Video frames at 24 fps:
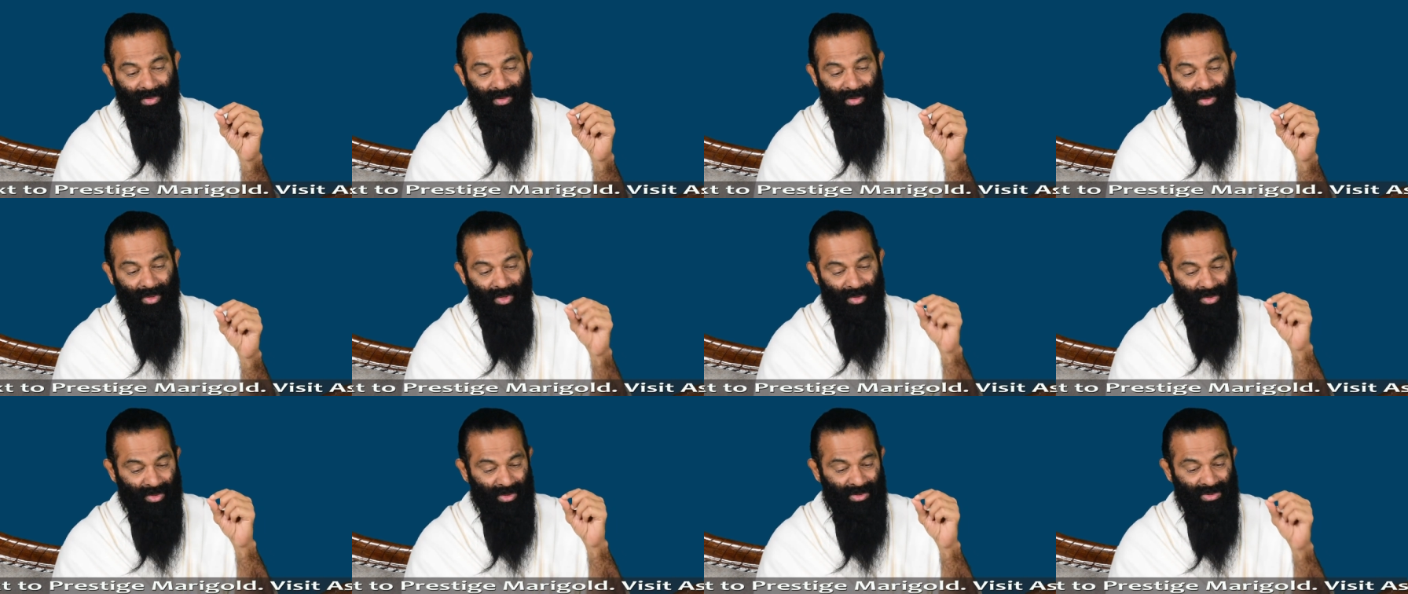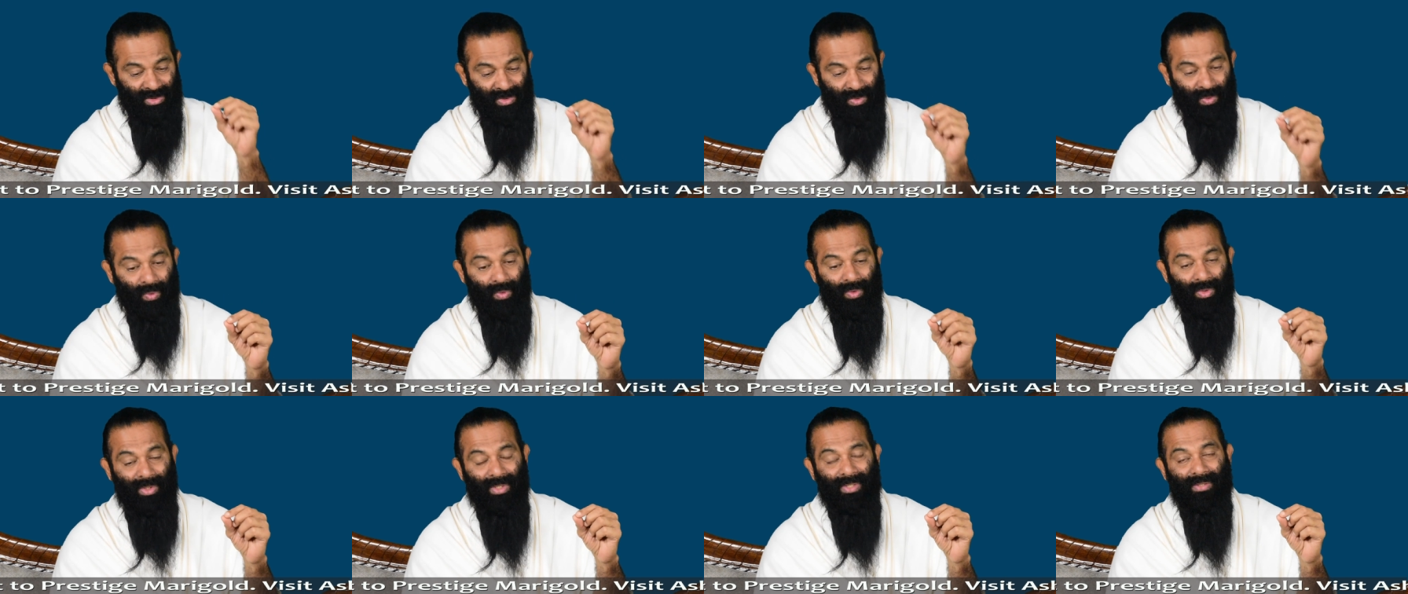or your
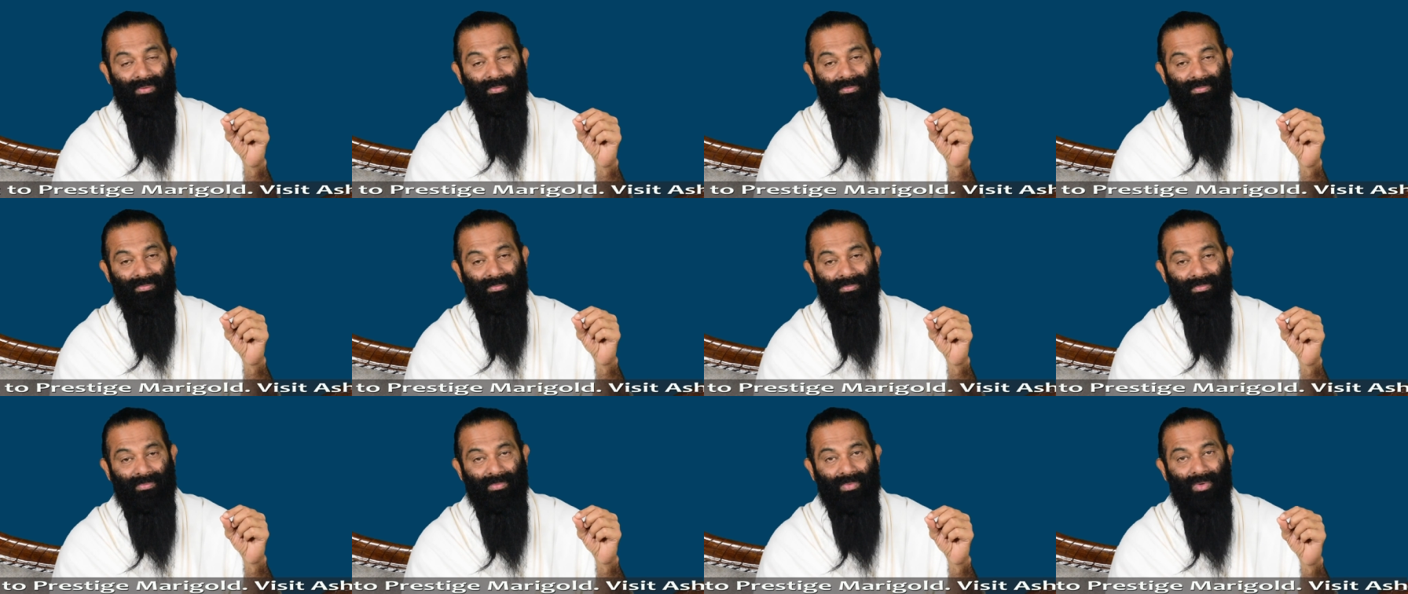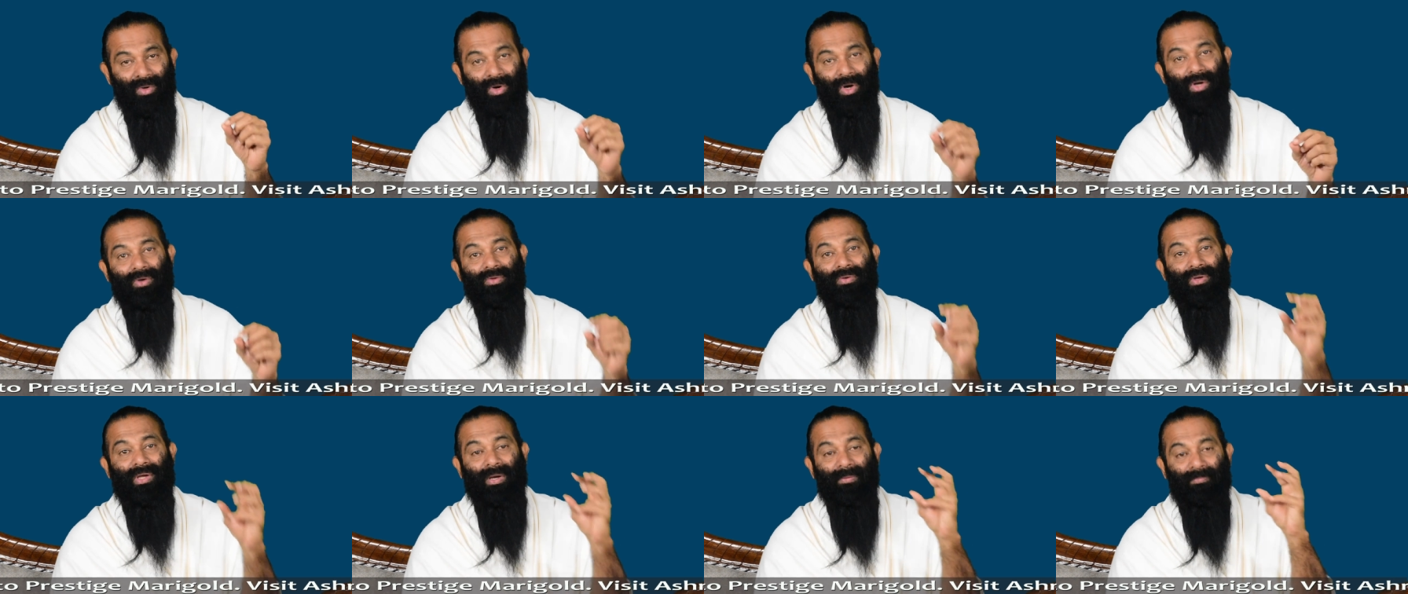schooling
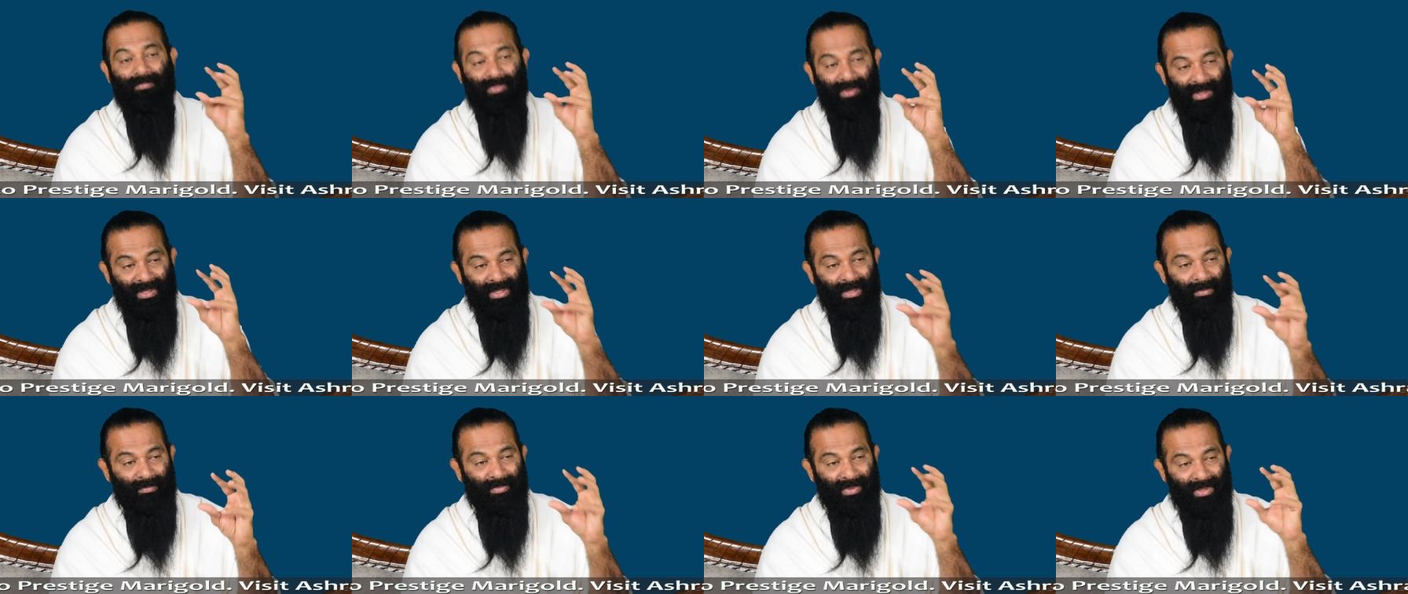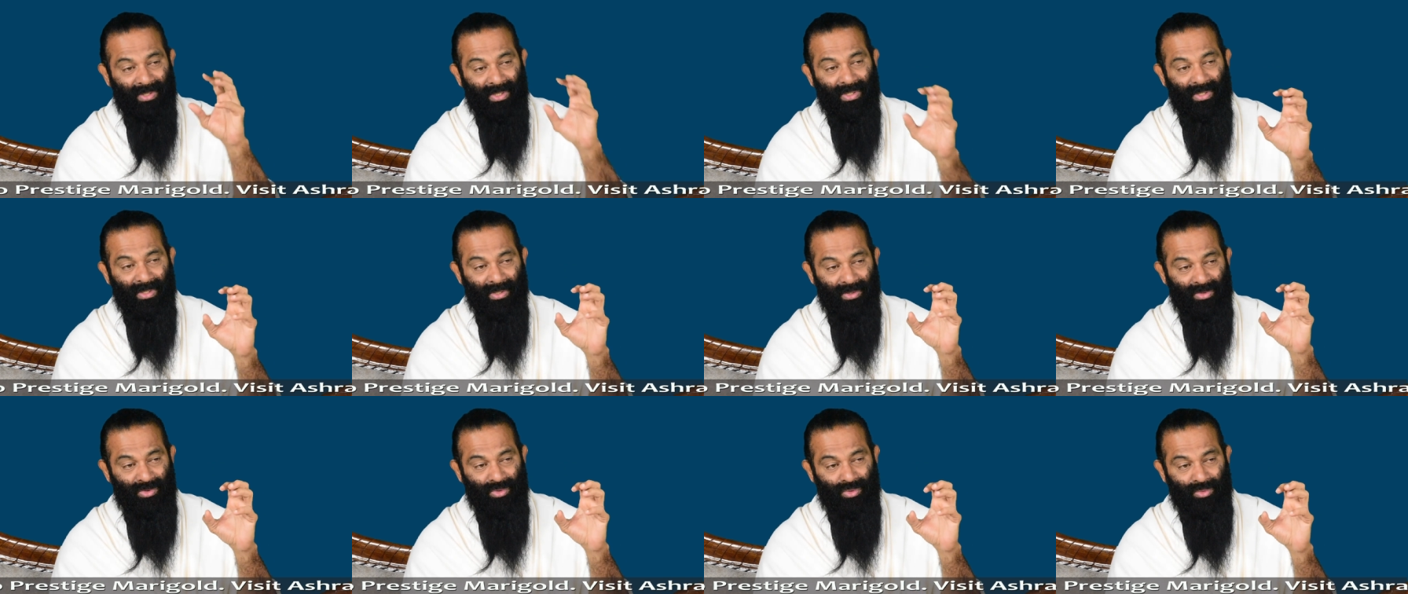or you complete a
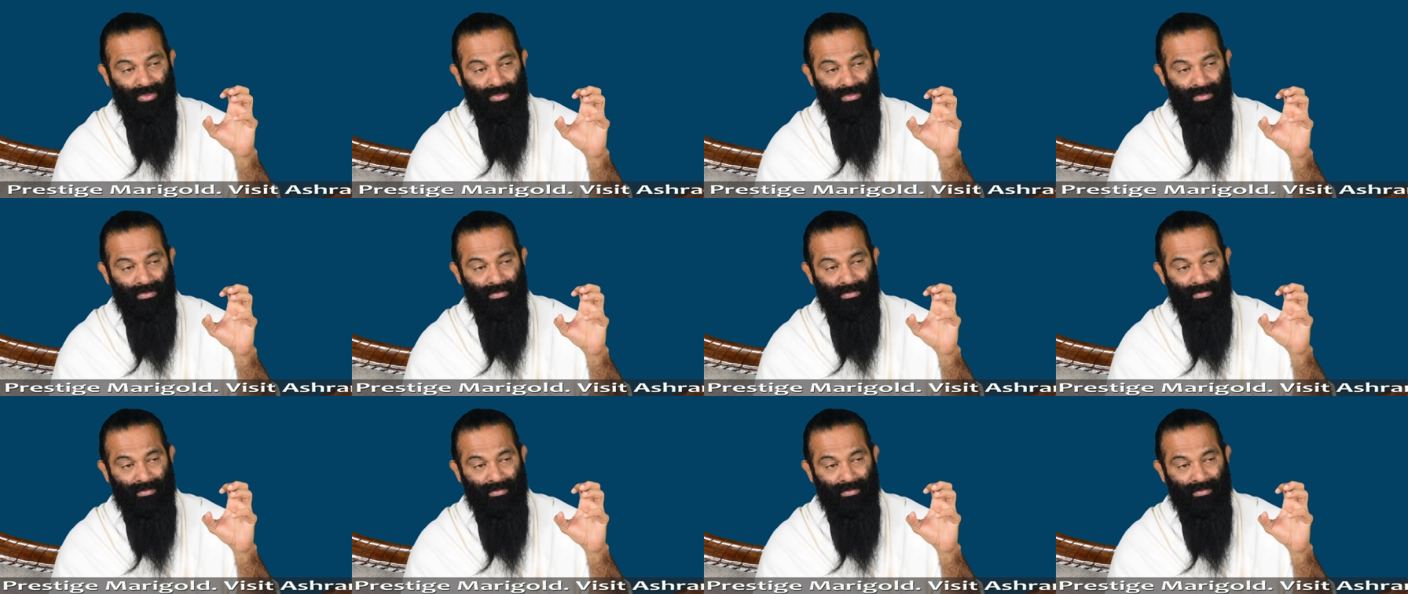particular